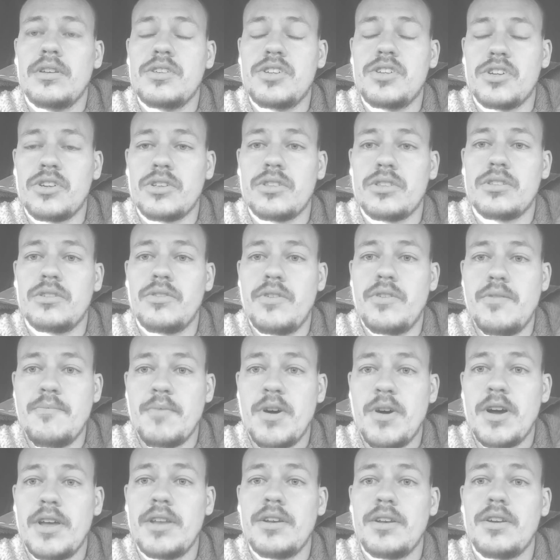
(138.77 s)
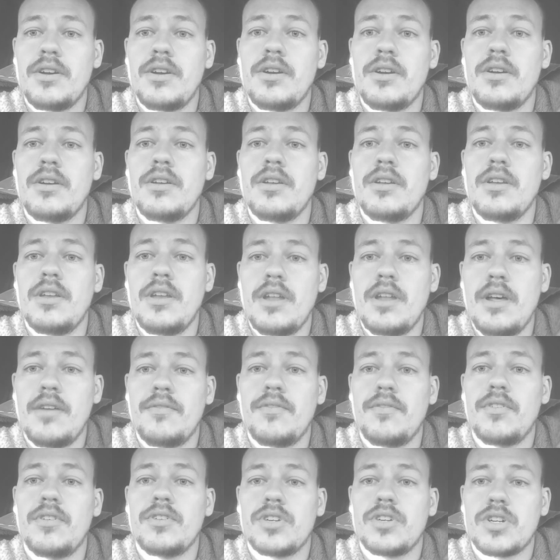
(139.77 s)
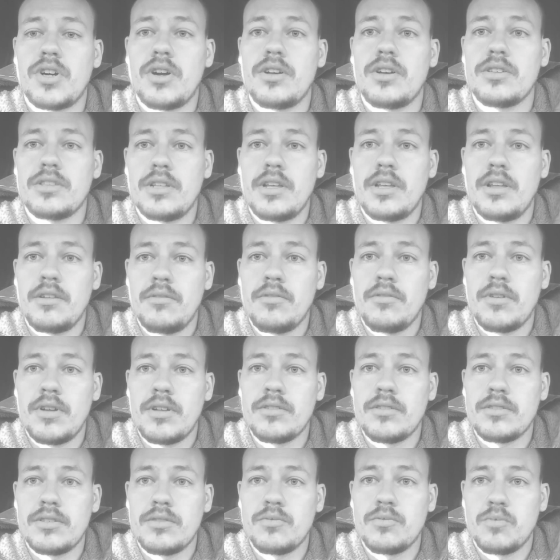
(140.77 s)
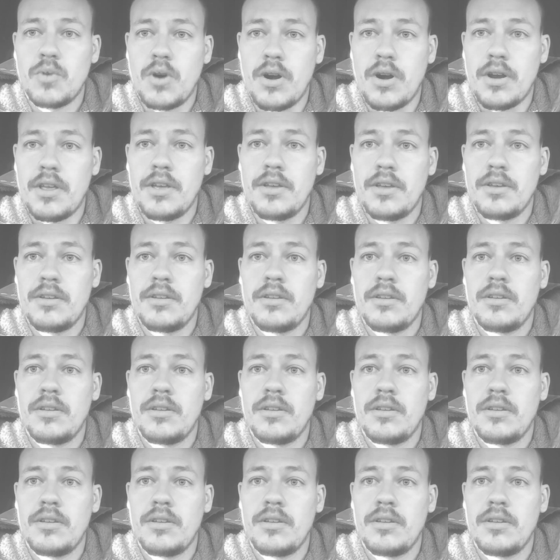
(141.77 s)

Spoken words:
just a reminder, never trust anyone else's work.